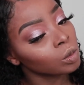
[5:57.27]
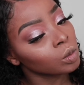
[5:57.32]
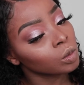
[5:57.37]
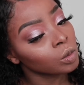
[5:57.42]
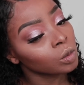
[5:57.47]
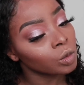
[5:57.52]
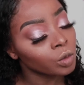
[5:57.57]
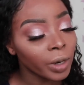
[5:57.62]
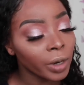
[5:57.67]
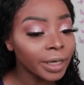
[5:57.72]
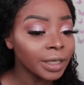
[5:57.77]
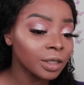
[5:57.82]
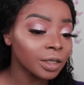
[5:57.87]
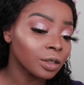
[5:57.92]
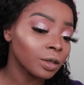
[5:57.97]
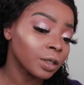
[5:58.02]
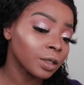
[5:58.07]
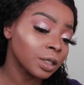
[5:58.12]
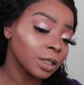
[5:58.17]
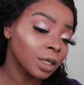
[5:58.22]
Red is
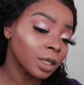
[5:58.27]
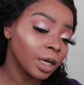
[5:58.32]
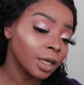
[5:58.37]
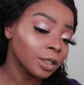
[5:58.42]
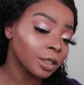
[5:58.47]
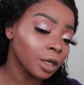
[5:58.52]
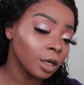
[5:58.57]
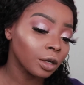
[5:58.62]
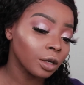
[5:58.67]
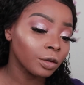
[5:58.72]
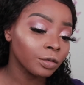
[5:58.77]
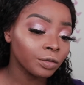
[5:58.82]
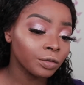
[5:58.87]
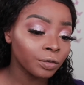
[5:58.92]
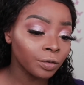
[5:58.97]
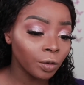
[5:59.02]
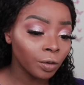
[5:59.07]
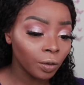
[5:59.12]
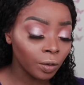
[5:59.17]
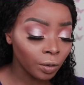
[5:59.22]
always a nice color
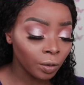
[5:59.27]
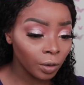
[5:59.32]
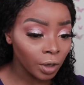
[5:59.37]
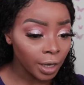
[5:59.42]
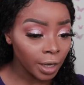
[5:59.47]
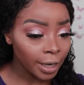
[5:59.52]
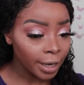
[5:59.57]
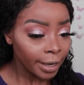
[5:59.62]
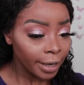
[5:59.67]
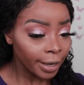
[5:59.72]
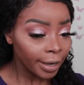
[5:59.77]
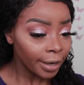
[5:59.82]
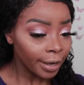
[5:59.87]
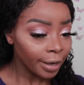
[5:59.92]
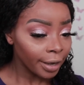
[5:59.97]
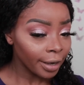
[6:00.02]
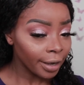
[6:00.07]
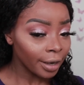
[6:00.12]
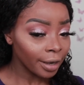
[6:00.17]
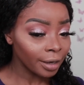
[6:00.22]
for,
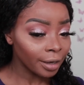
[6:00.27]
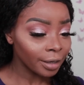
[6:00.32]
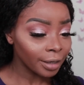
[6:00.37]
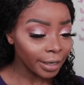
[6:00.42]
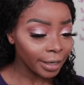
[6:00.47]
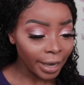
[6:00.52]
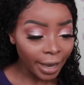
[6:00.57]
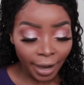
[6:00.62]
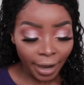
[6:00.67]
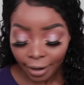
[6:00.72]
yeah.